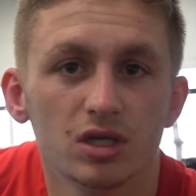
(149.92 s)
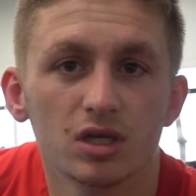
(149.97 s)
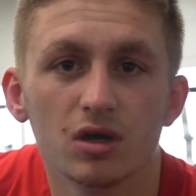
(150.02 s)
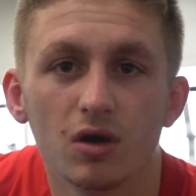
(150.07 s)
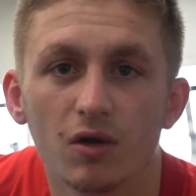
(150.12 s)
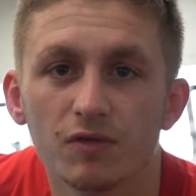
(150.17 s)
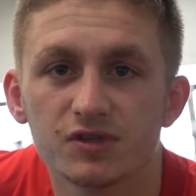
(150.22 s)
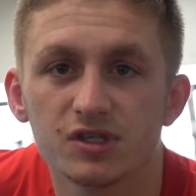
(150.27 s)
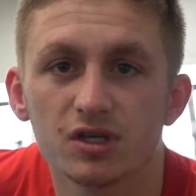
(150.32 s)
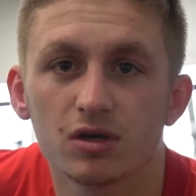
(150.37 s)
Yeah,
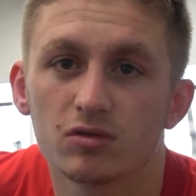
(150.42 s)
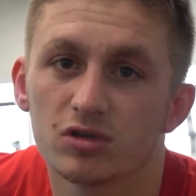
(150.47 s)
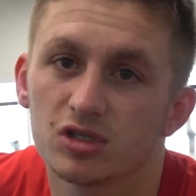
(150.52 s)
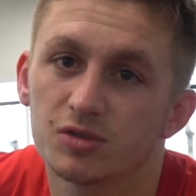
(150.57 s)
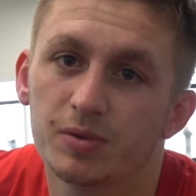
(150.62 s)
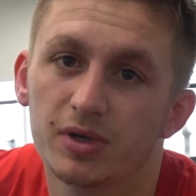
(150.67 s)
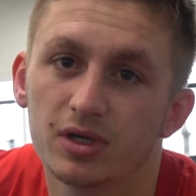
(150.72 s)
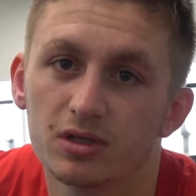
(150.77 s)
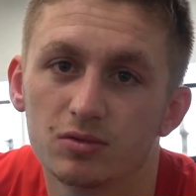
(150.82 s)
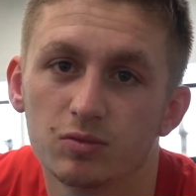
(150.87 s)
obviously I
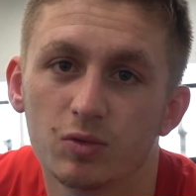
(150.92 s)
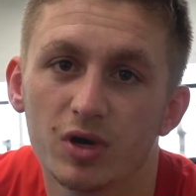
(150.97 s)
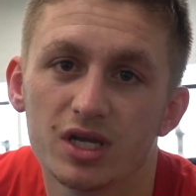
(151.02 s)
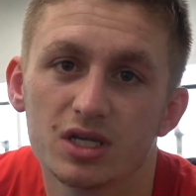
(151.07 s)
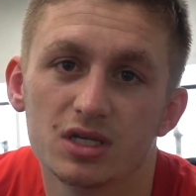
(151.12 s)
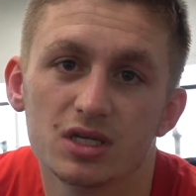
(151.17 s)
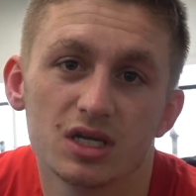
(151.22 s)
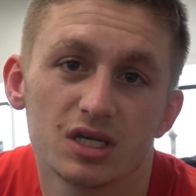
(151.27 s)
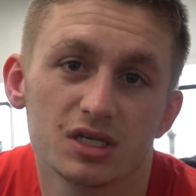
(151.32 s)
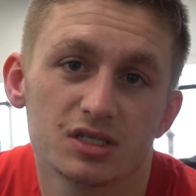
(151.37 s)
respect
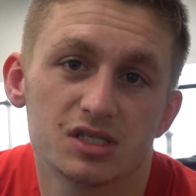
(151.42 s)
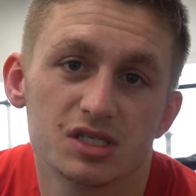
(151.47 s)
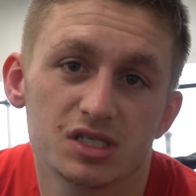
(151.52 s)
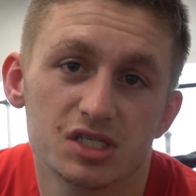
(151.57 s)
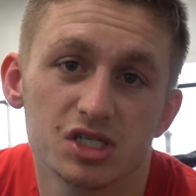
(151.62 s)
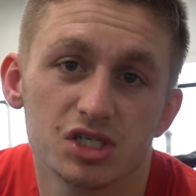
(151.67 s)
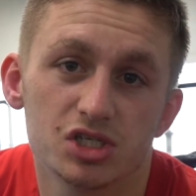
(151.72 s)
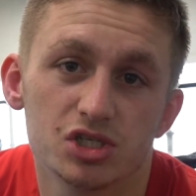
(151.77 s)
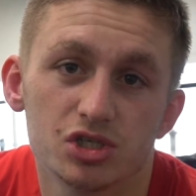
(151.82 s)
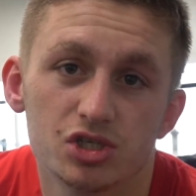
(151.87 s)
Wayne and that's
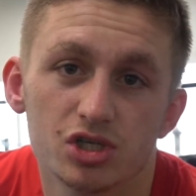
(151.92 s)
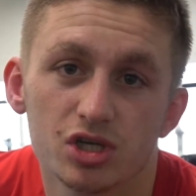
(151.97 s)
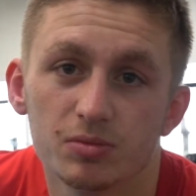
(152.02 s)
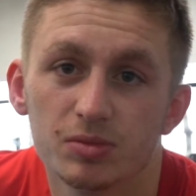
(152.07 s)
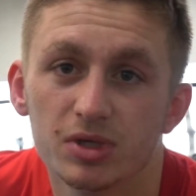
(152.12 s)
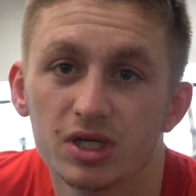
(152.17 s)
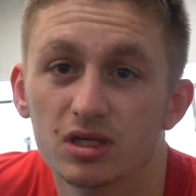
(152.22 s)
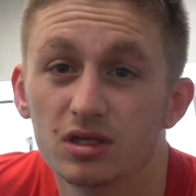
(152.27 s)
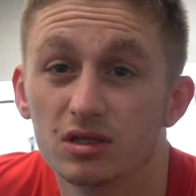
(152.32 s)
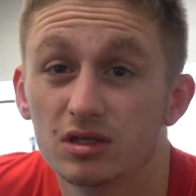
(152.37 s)
decision, do you know
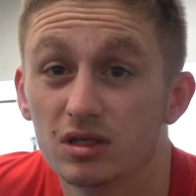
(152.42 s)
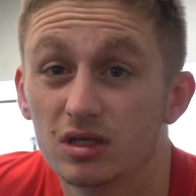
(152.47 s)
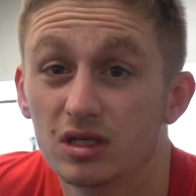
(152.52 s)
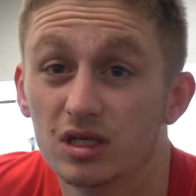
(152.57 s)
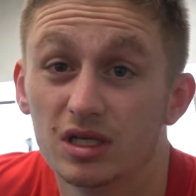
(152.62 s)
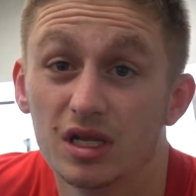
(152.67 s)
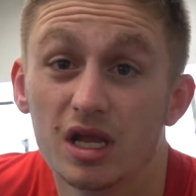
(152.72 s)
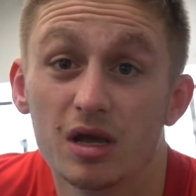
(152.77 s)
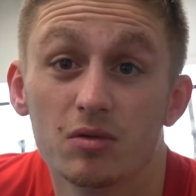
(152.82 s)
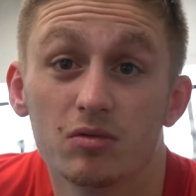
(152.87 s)
what I mean?
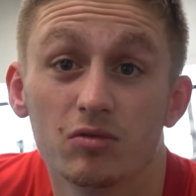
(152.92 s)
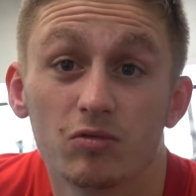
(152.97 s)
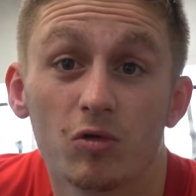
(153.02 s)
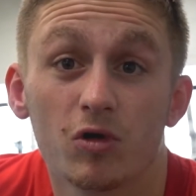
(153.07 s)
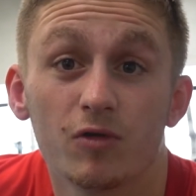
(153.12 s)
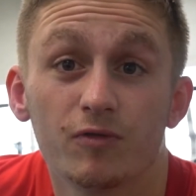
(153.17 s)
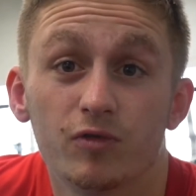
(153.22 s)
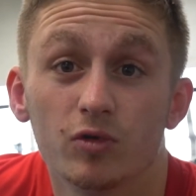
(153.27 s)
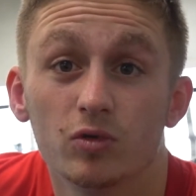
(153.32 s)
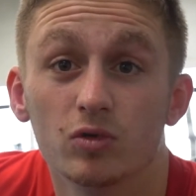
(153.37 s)
And they were
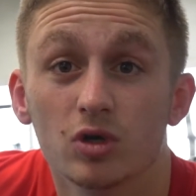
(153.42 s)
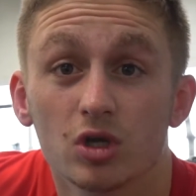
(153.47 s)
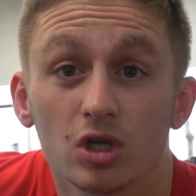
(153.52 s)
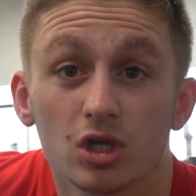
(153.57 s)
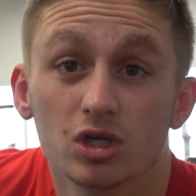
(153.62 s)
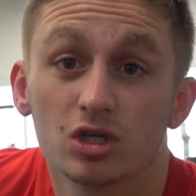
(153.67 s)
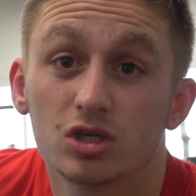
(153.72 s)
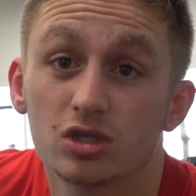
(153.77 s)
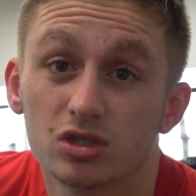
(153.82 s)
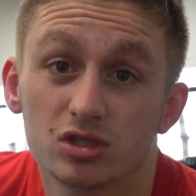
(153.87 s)
rightful,
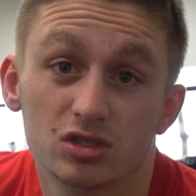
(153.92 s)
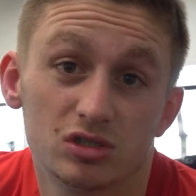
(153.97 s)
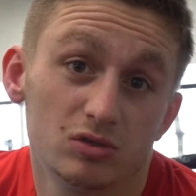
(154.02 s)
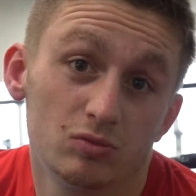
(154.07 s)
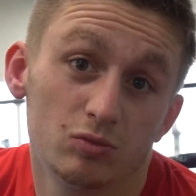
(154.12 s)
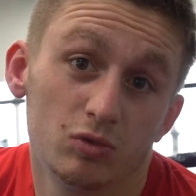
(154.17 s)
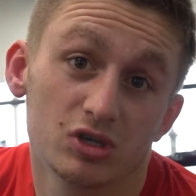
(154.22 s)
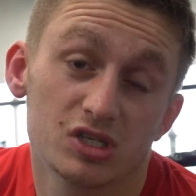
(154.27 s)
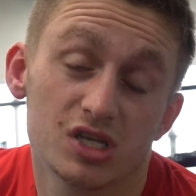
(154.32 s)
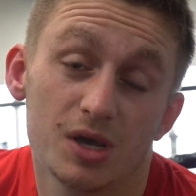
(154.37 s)
because
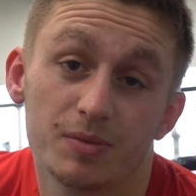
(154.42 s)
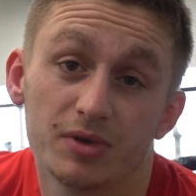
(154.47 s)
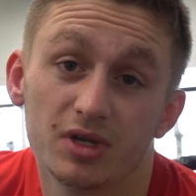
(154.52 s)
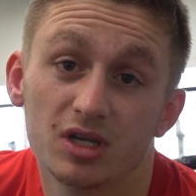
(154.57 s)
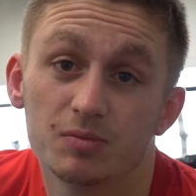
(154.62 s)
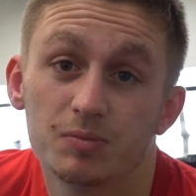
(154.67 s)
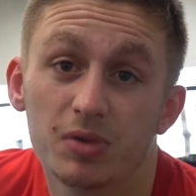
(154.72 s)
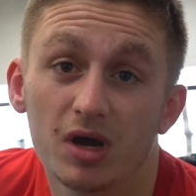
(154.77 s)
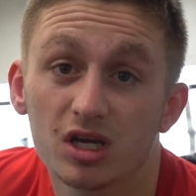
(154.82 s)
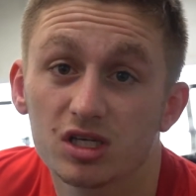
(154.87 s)
what's happened
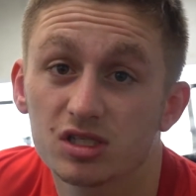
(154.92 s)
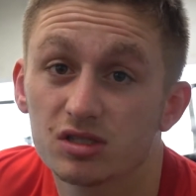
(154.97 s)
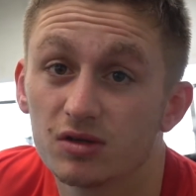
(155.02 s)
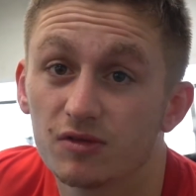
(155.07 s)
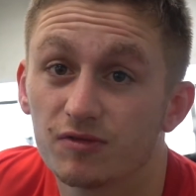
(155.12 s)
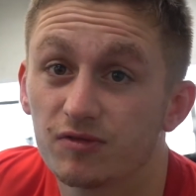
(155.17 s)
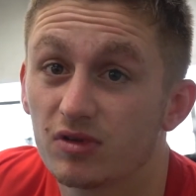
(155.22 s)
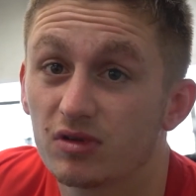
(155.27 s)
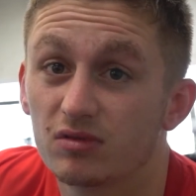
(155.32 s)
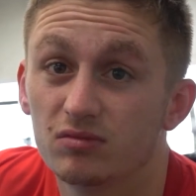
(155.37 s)
in the past,
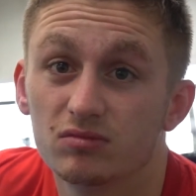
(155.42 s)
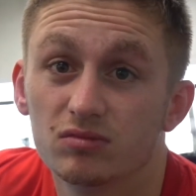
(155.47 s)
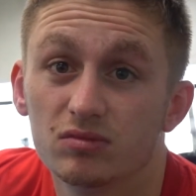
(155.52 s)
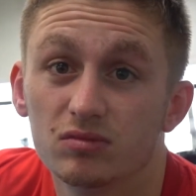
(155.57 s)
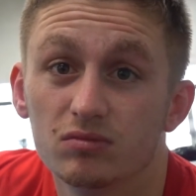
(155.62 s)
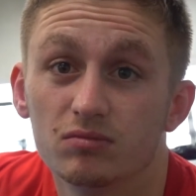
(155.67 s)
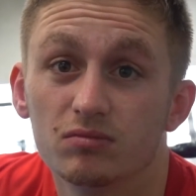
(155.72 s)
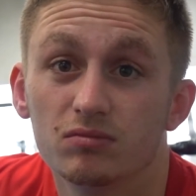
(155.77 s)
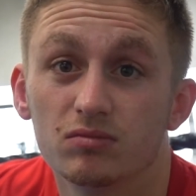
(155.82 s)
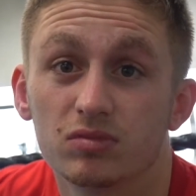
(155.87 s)
I've
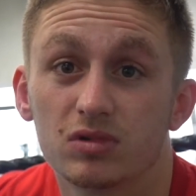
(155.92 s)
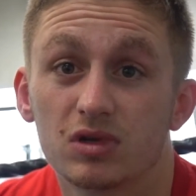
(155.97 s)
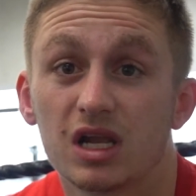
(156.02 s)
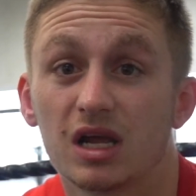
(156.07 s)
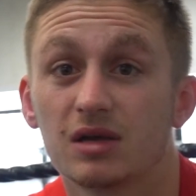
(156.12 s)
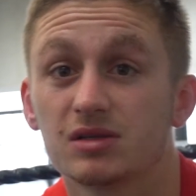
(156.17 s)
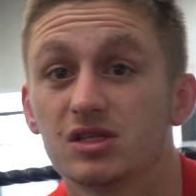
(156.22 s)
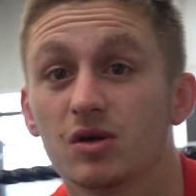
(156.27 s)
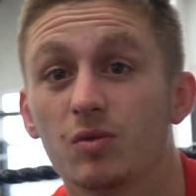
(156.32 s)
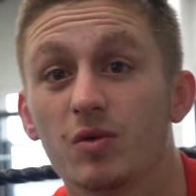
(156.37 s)

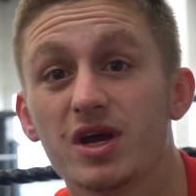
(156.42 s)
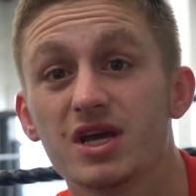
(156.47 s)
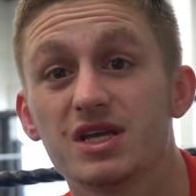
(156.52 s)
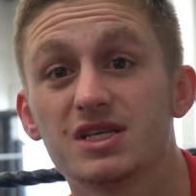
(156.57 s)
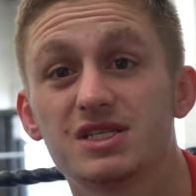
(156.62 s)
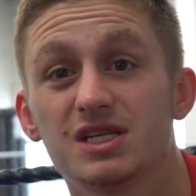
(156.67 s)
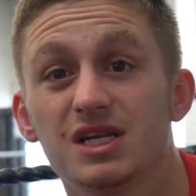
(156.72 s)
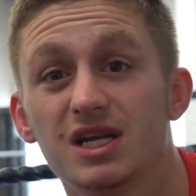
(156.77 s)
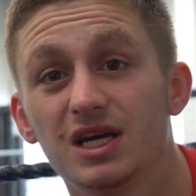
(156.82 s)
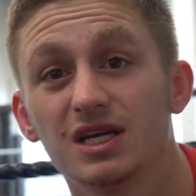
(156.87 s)
collapsed at
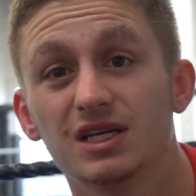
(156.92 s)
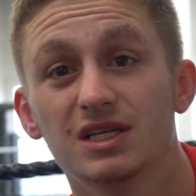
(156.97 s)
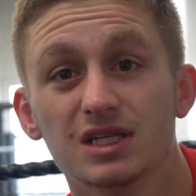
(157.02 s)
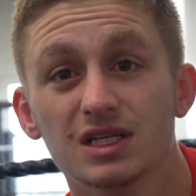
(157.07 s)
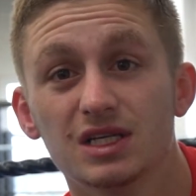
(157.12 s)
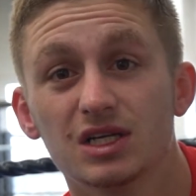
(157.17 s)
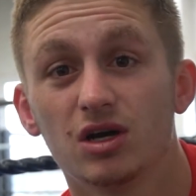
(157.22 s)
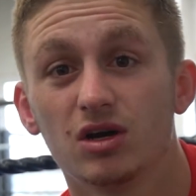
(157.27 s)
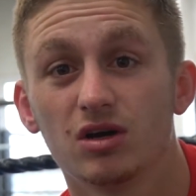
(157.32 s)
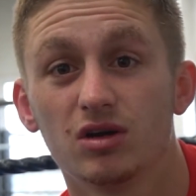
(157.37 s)
weigh-ins and that,
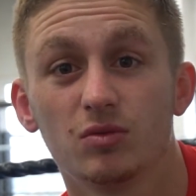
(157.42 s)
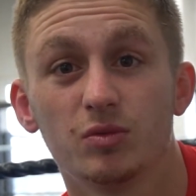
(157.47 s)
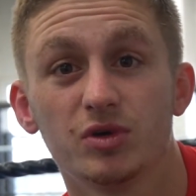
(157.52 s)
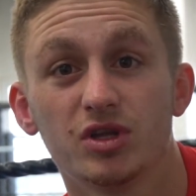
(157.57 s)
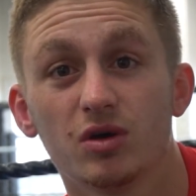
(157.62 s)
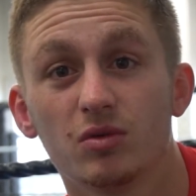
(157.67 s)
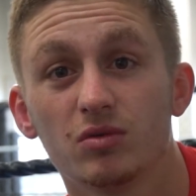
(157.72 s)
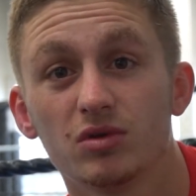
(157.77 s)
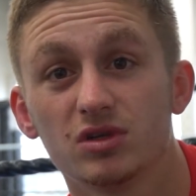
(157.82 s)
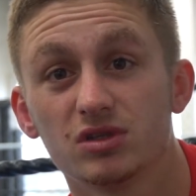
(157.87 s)
we
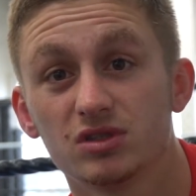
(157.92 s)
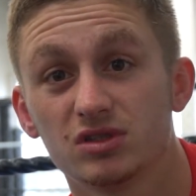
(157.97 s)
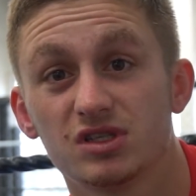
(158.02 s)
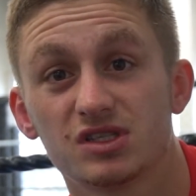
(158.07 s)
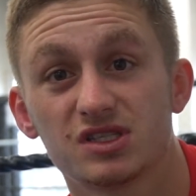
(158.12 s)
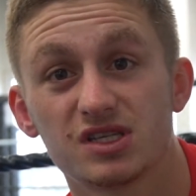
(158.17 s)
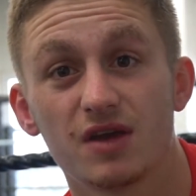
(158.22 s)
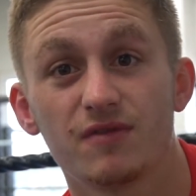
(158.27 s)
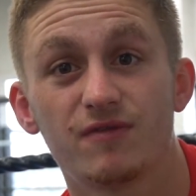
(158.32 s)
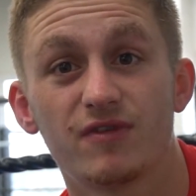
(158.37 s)
don't want the
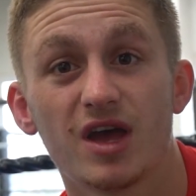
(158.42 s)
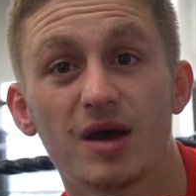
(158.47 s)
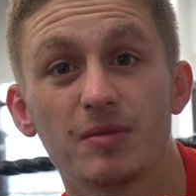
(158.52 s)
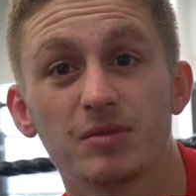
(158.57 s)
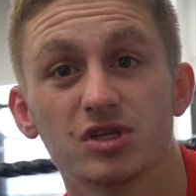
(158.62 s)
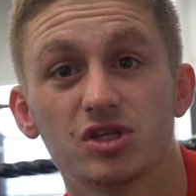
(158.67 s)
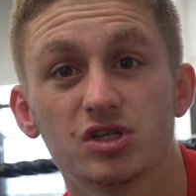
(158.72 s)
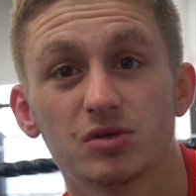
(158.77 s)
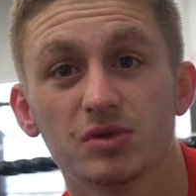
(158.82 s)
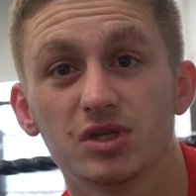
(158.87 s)
same thing
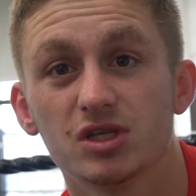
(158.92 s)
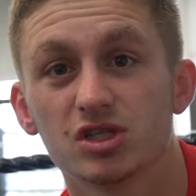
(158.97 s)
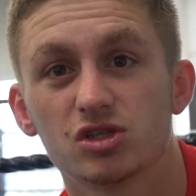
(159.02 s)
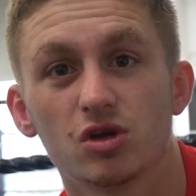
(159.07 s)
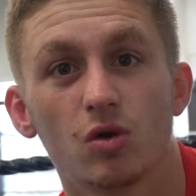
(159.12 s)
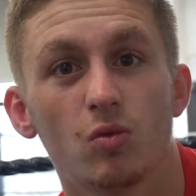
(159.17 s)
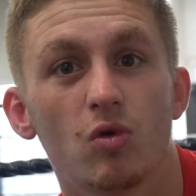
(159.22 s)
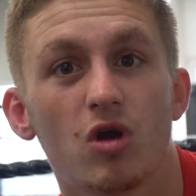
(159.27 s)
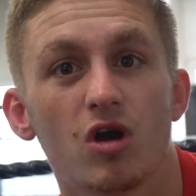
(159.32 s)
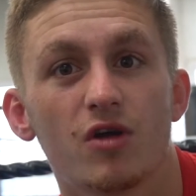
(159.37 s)
happening, do you know what I mean? It's
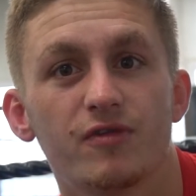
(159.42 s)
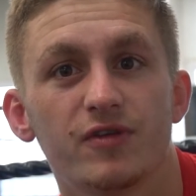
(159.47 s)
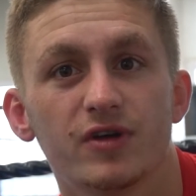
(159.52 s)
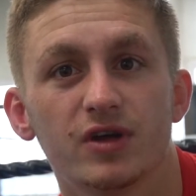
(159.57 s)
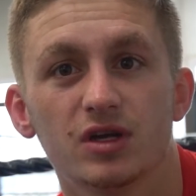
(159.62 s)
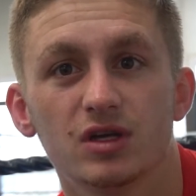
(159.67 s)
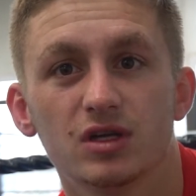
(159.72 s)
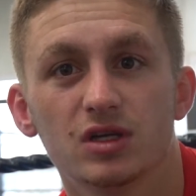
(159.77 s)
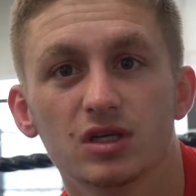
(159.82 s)
not worth it